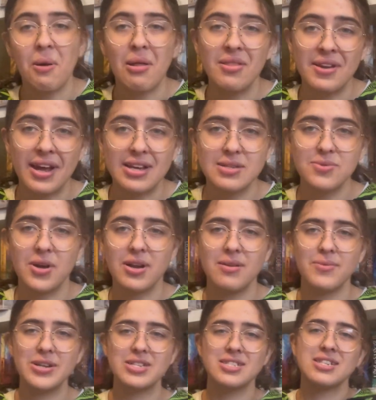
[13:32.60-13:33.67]
the next one,
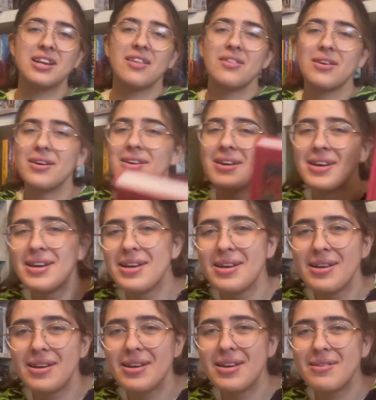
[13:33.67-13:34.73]
which is another
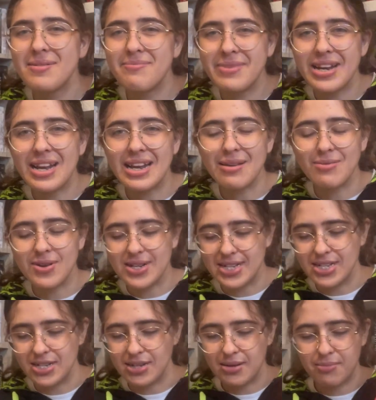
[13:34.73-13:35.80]
Mina Lima
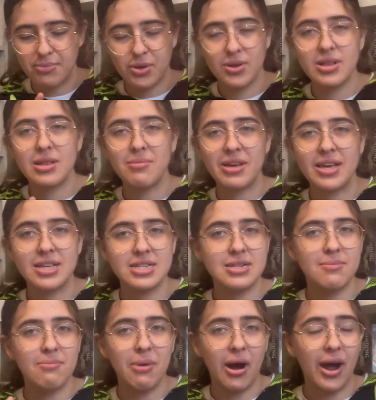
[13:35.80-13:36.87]
edition, Beauty and the Beast
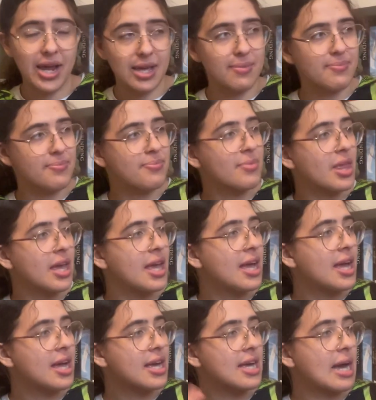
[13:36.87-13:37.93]
by
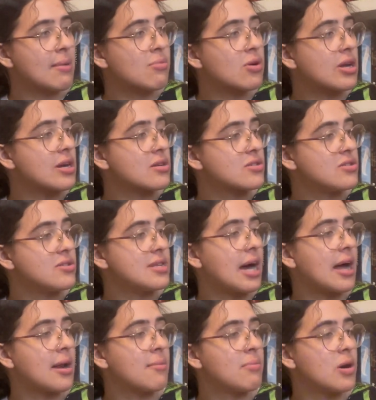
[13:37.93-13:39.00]
Gabrielle
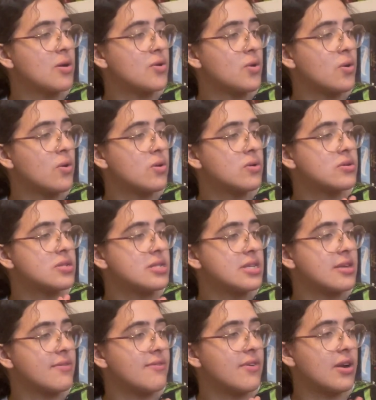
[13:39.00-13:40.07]
Suzanne Bardot de
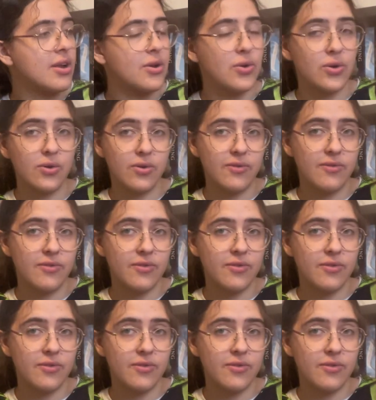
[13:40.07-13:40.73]
Villeneuve.